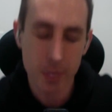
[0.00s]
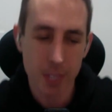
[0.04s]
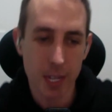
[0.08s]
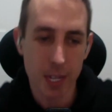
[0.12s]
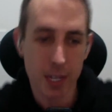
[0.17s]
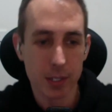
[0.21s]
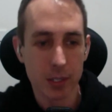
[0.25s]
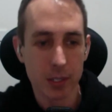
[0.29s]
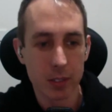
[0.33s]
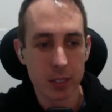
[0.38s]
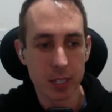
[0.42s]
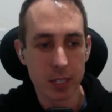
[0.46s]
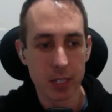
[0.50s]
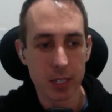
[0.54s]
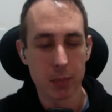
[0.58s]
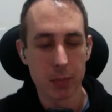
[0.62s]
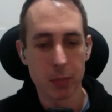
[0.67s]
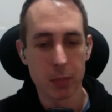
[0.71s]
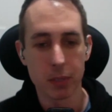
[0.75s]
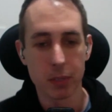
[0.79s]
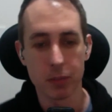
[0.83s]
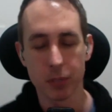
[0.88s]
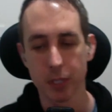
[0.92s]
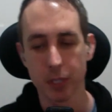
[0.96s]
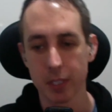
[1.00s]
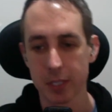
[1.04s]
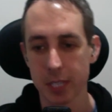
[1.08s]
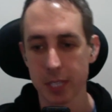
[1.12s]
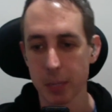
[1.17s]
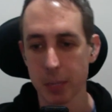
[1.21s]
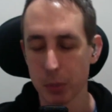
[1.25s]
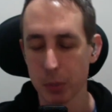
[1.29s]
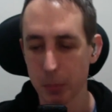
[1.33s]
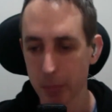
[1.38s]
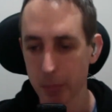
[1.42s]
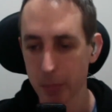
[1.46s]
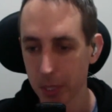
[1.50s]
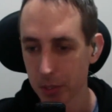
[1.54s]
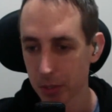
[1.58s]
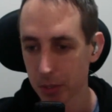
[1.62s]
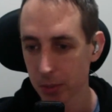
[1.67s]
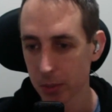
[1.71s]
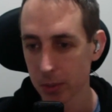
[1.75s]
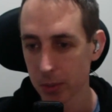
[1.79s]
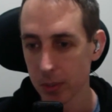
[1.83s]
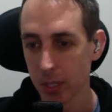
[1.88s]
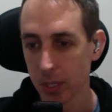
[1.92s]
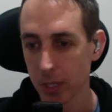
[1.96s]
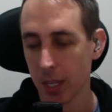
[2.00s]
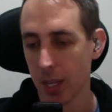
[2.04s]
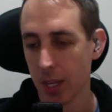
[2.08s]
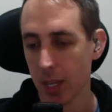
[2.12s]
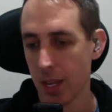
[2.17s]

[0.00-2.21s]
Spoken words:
Analog gear can be very temperamental.